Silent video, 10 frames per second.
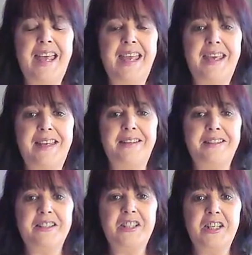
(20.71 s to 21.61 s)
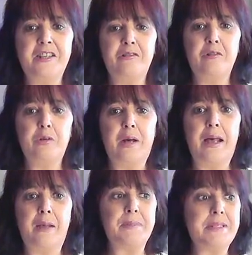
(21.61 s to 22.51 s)
and check your
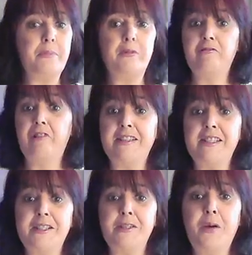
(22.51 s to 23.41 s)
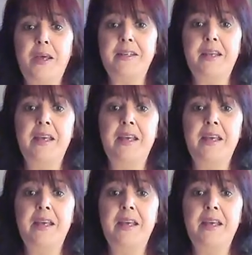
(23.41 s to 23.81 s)
sun, moon, rising sign,